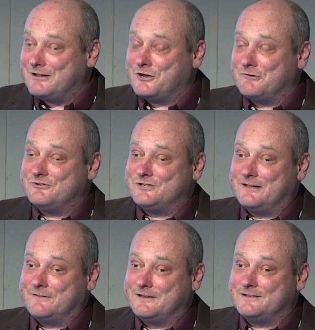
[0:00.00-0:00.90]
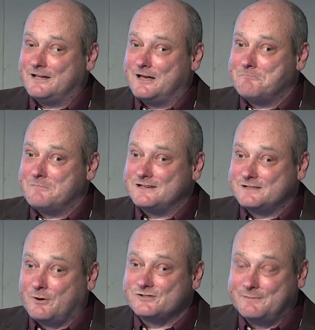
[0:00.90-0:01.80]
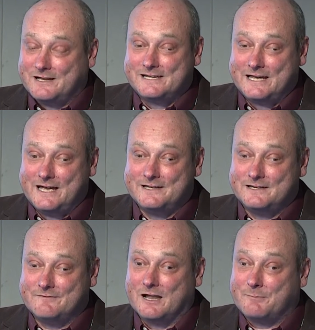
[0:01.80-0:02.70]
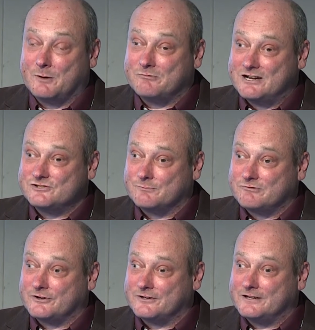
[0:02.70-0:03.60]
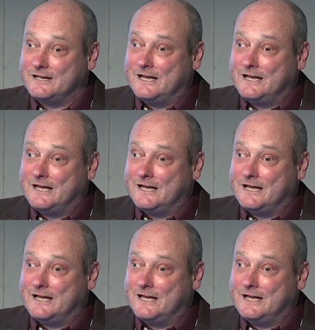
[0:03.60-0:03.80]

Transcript: encouraging that there's the possibility here to develop an operational product